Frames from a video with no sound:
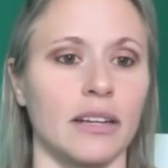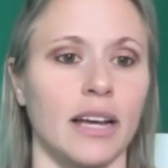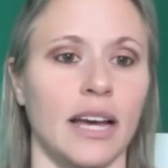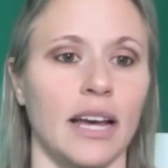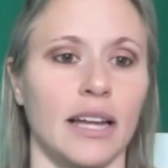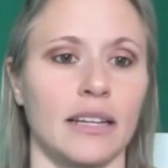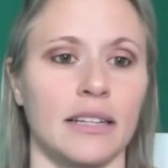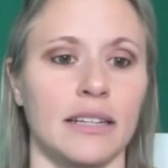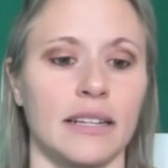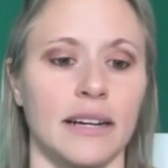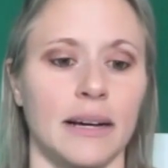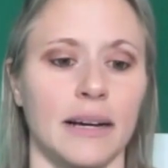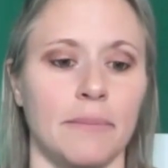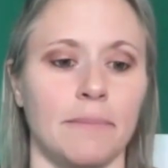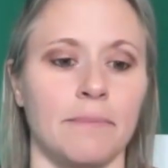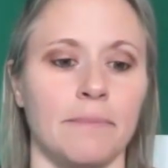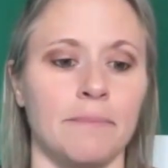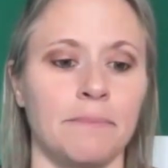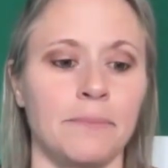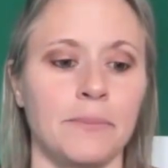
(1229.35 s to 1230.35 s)
And
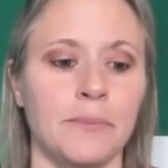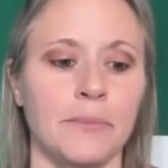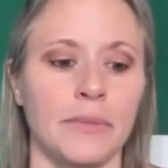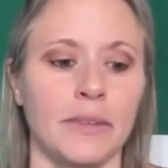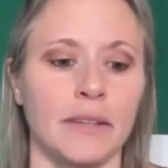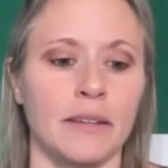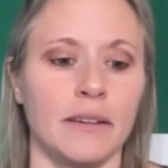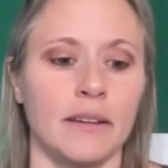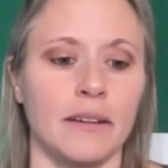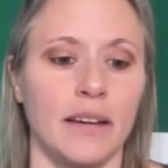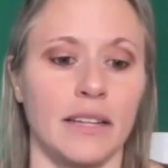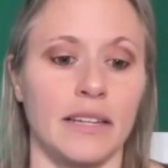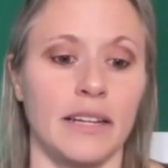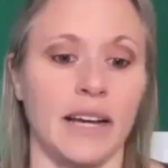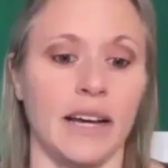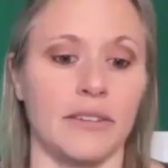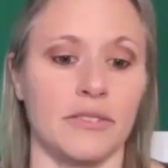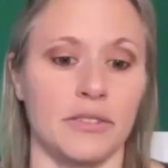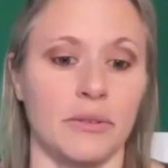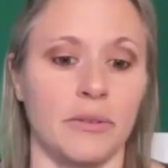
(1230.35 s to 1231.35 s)

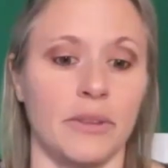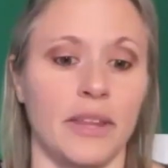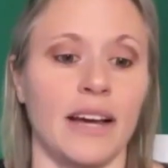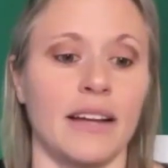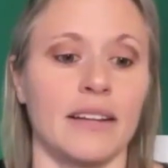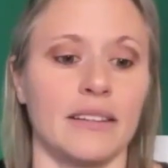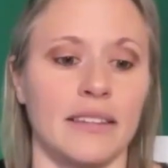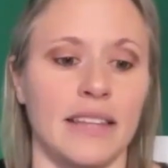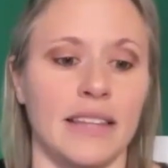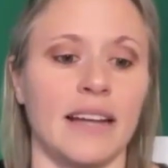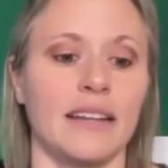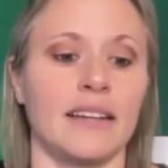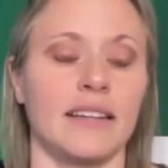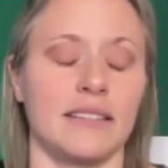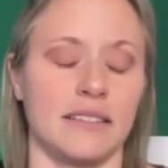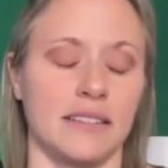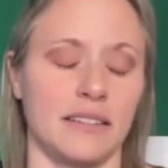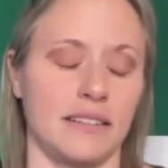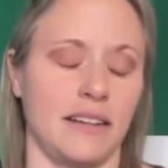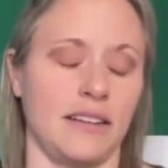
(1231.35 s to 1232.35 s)
yeah, so that
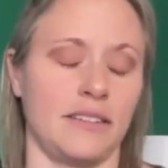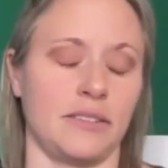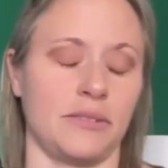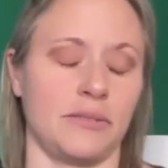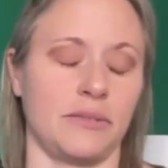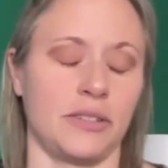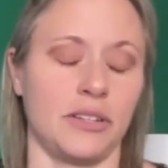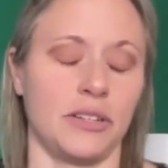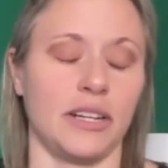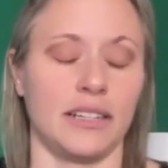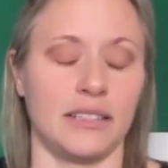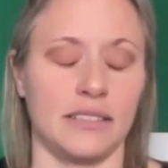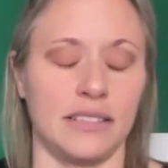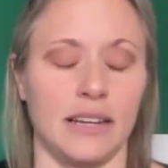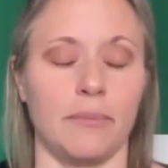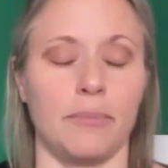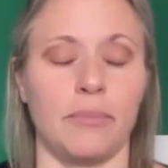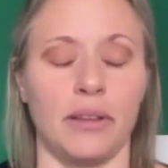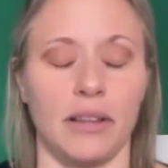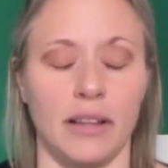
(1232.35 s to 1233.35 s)
is a good
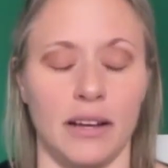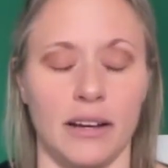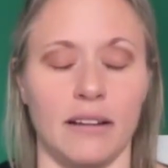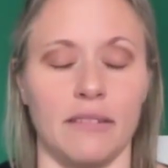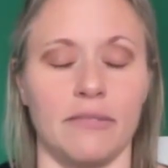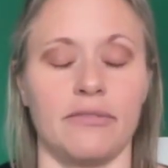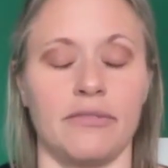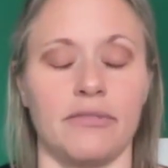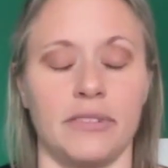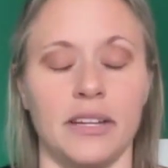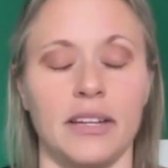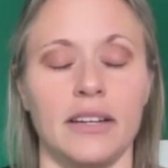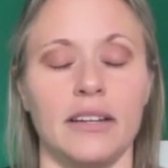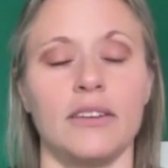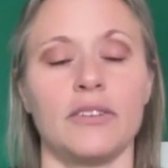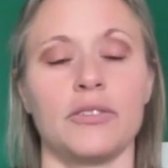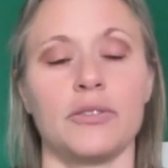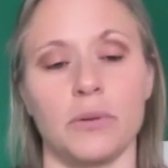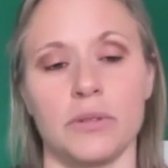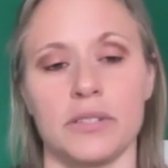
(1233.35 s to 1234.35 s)
example of
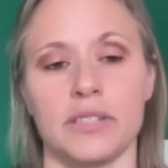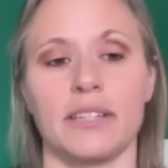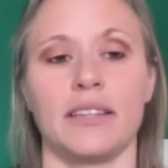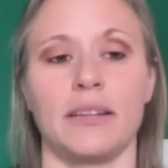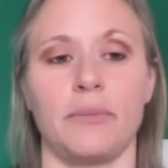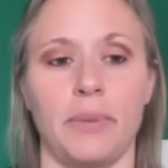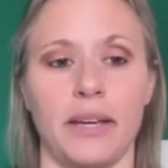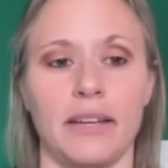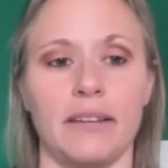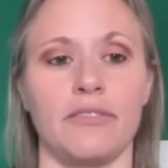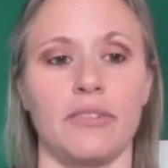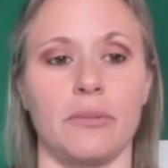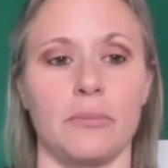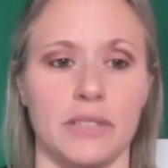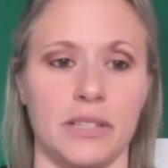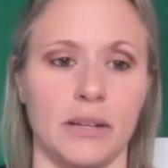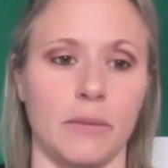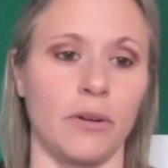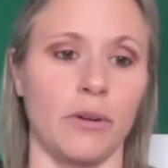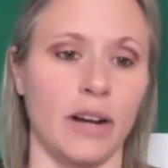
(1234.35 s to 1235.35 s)
sourcing the pain from
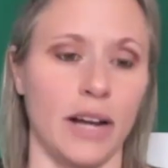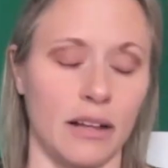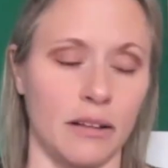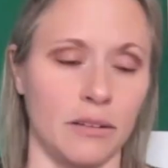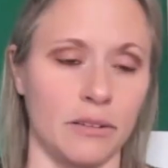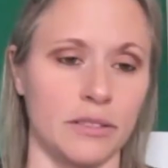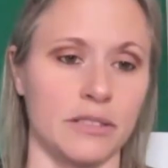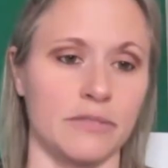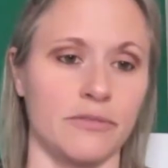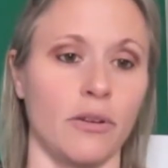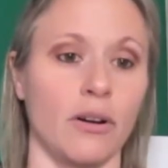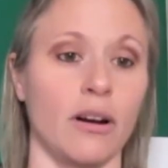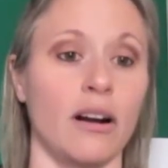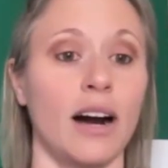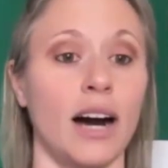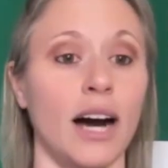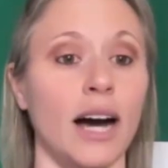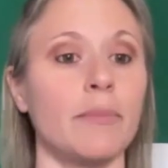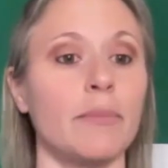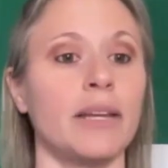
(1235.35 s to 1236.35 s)
somewhere else for a
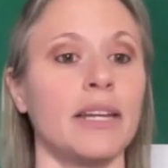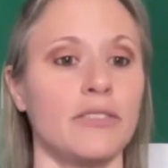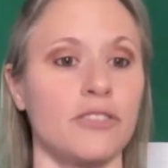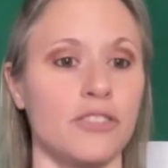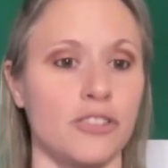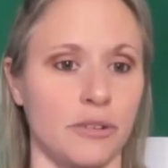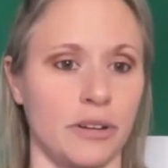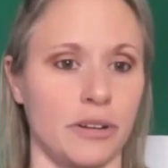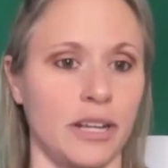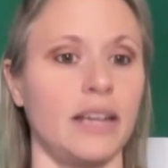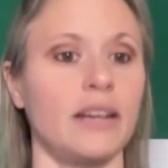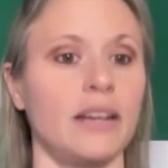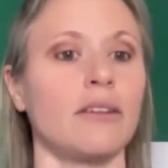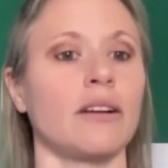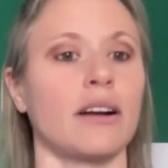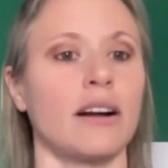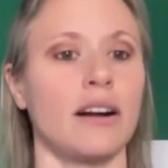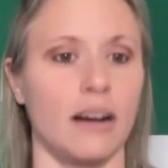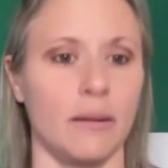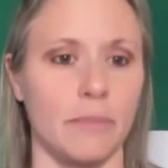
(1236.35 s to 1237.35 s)
common injury or
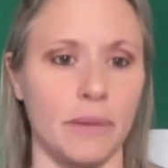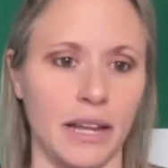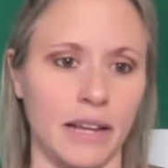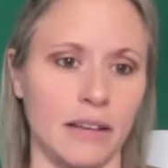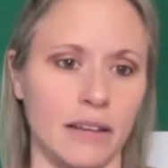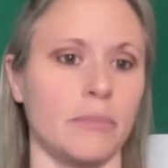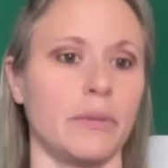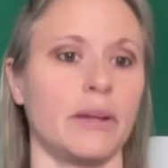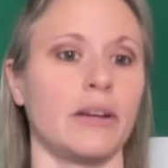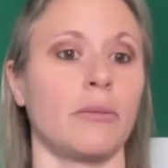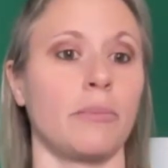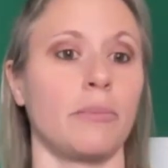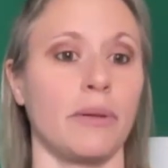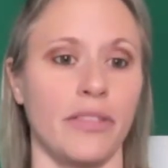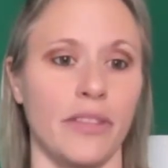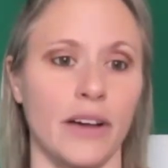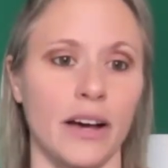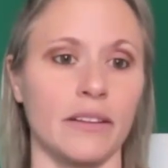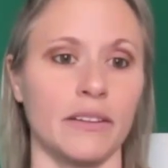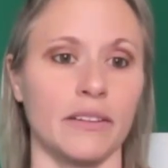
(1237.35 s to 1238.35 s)
a common ailment or
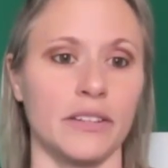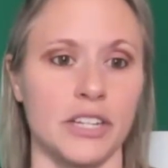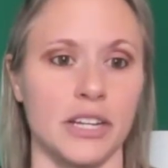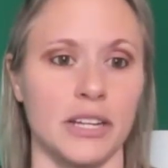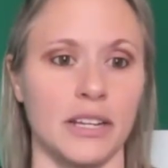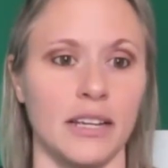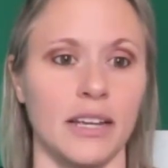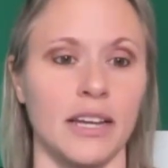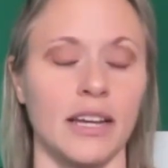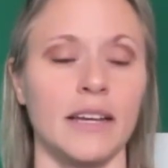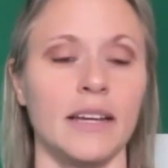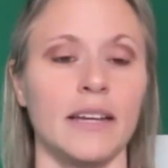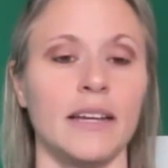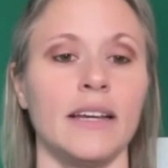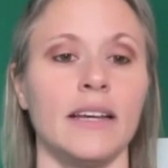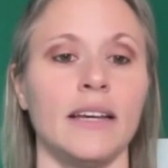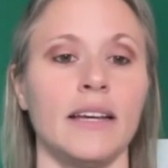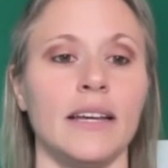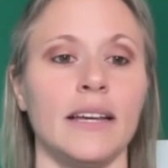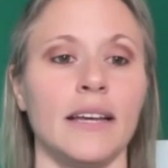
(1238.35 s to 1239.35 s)
pathology,
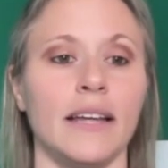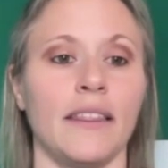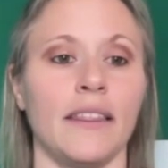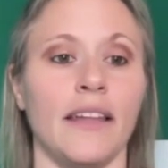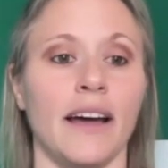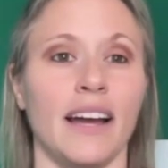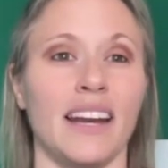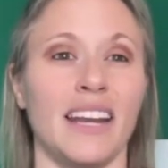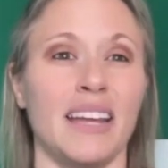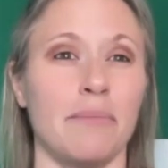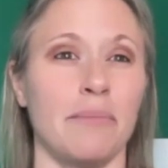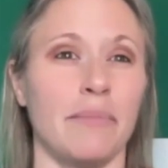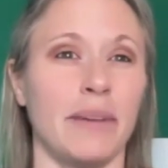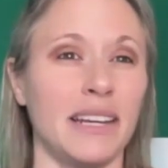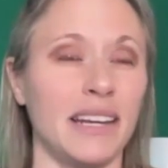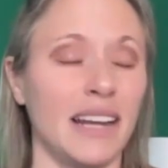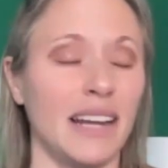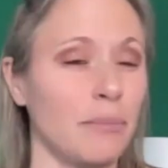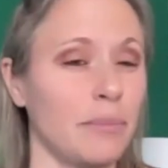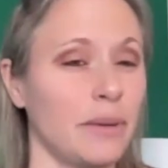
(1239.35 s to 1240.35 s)
that it may
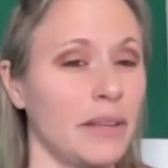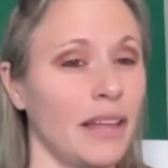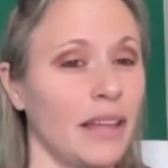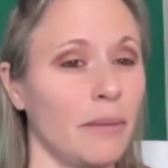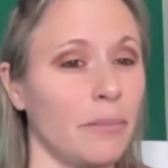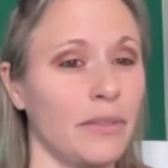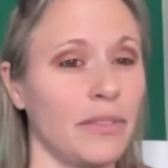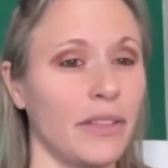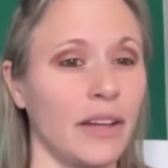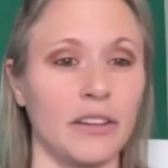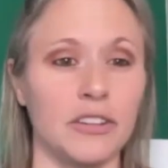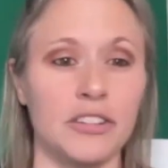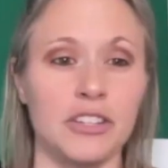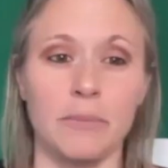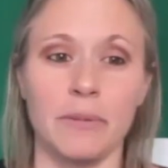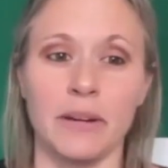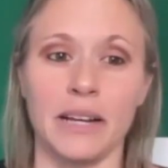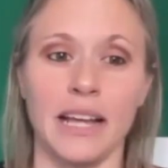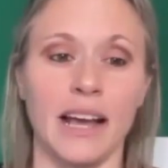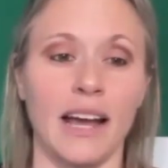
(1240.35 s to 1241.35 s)
not be that pathology.
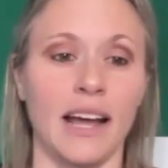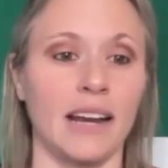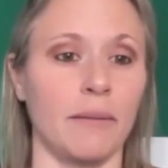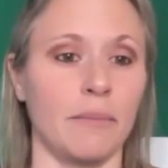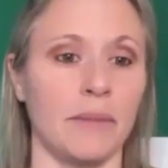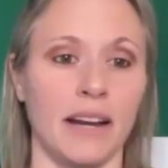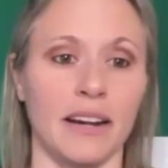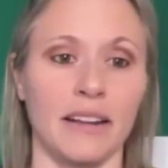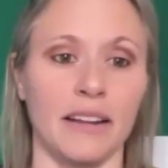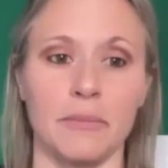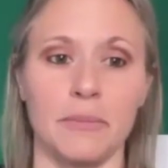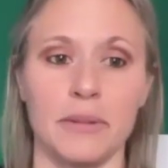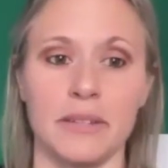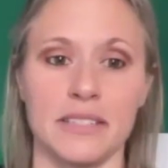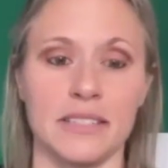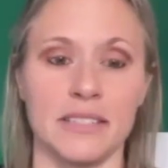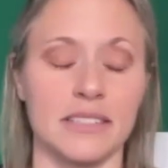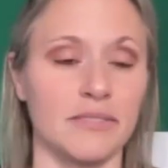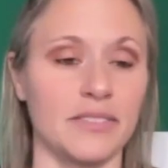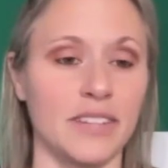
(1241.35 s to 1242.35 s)
But again, I'm not in the
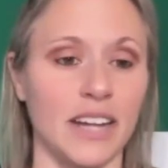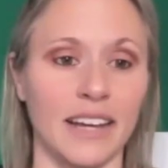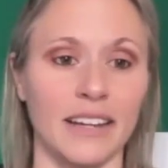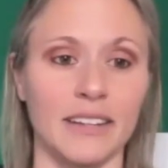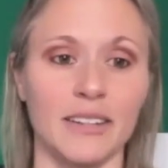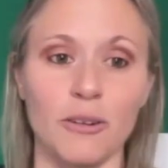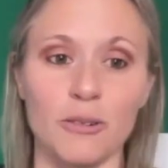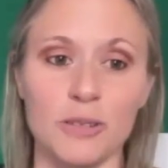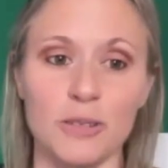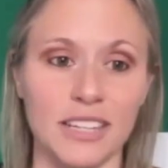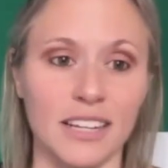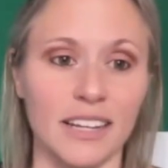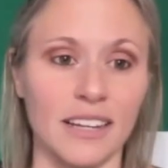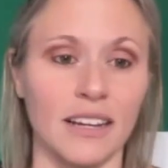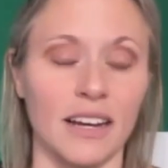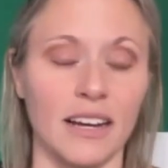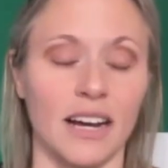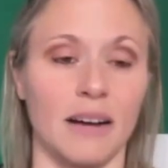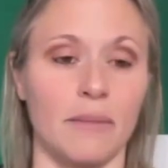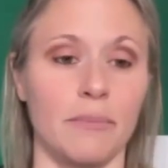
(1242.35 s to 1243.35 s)
business of diagnosing,
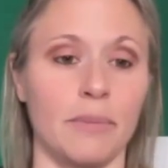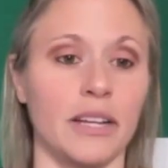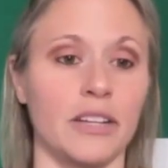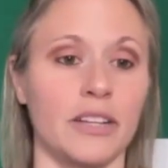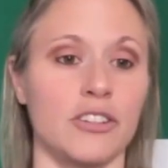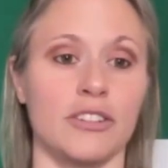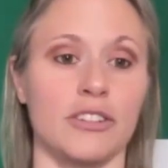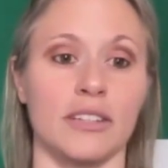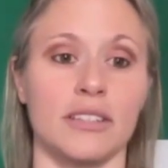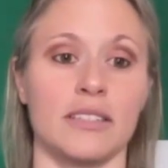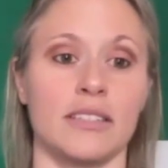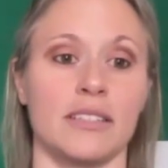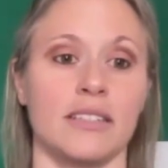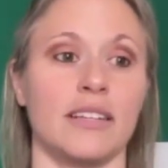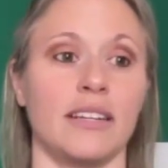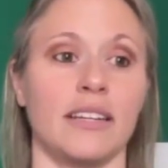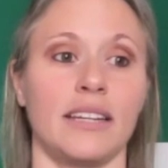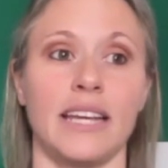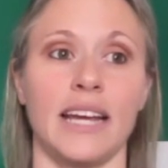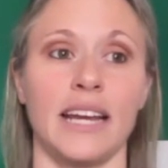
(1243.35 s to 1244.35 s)
but it's just
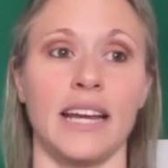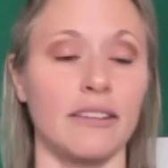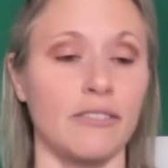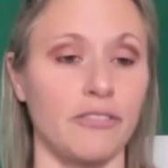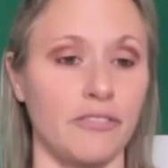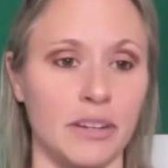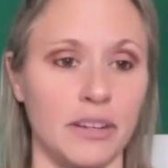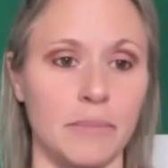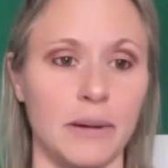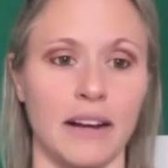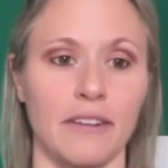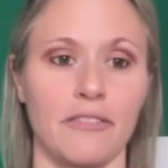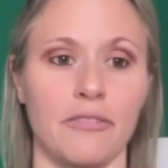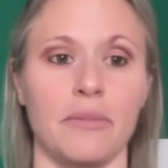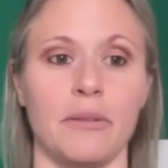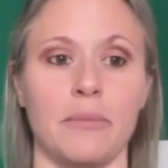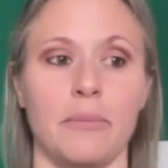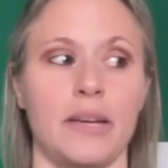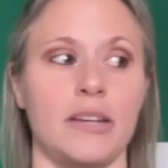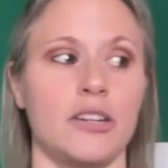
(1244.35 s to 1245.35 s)
getting feedback from
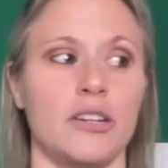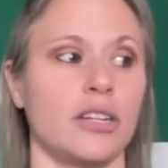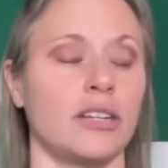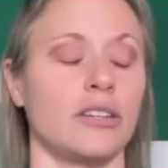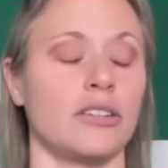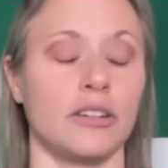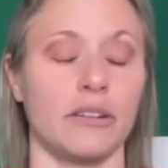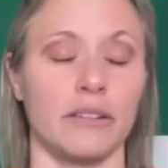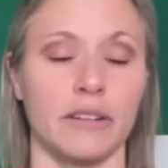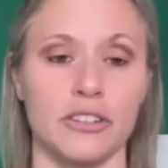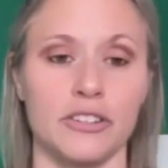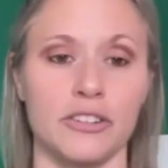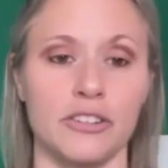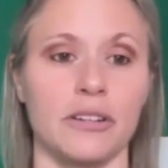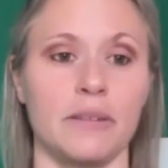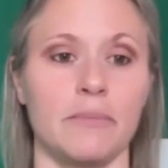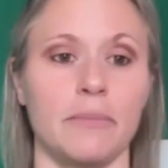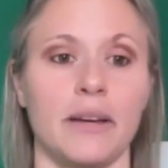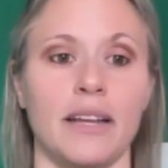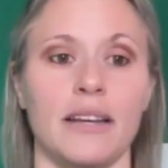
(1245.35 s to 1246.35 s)
the patient during
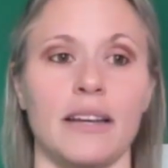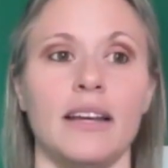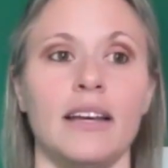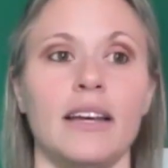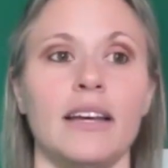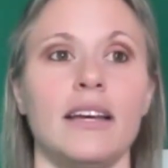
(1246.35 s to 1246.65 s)
treatment,